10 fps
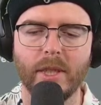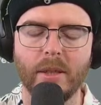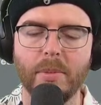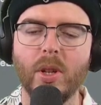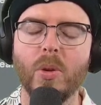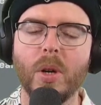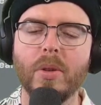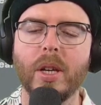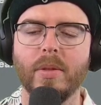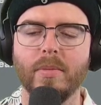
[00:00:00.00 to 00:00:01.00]
But no, well
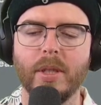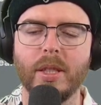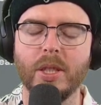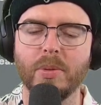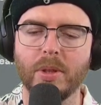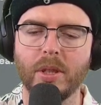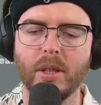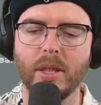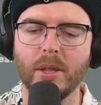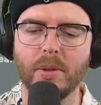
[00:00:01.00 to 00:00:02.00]
done. This was good.
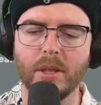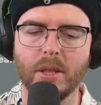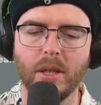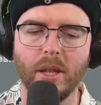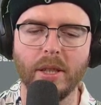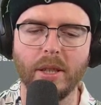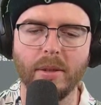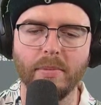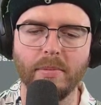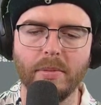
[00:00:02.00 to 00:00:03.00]
This was a solid
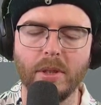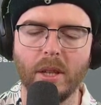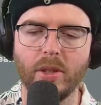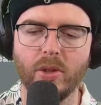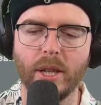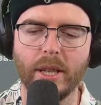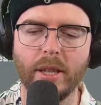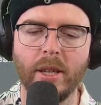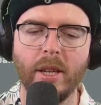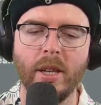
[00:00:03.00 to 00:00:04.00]
track.
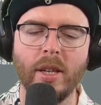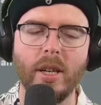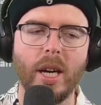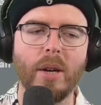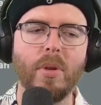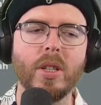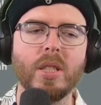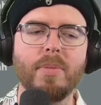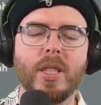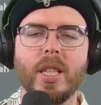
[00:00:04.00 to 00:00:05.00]
I wasn't
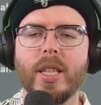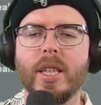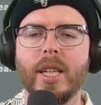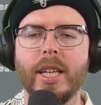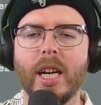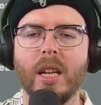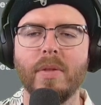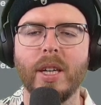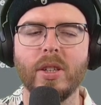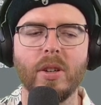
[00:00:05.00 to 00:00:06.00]
particularly
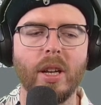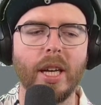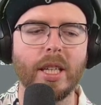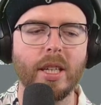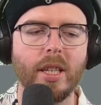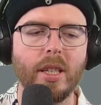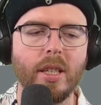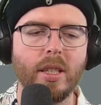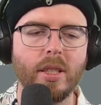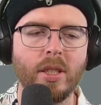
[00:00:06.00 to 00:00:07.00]
elevated or like
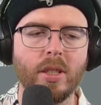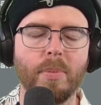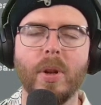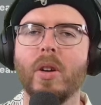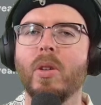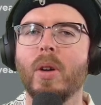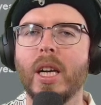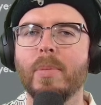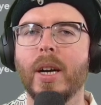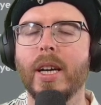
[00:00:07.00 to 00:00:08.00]
sort of blown away
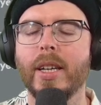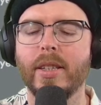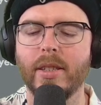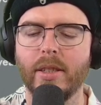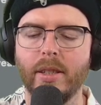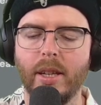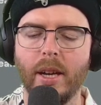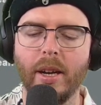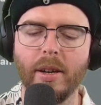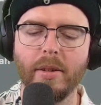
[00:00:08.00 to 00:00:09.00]
by it,
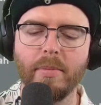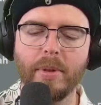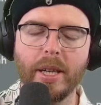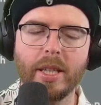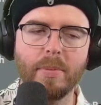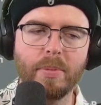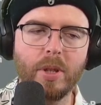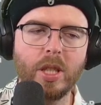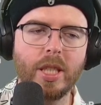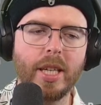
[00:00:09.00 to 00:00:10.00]
but I can
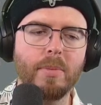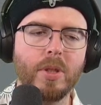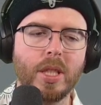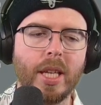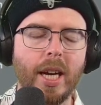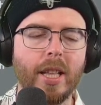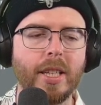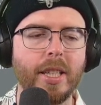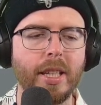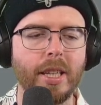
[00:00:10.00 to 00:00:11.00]
appreciate the
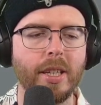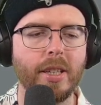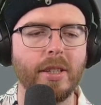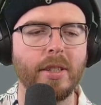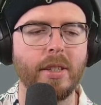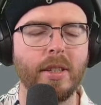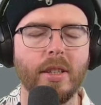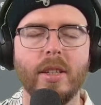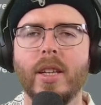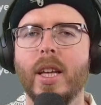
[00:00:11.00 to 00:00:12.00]
musicality there,
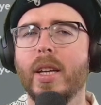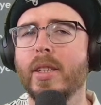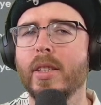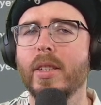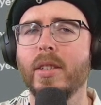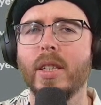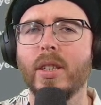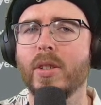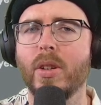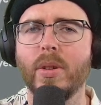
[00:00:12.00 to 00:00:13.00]
and yeah,
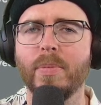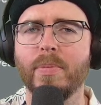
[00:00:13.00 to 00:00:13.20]
good on him.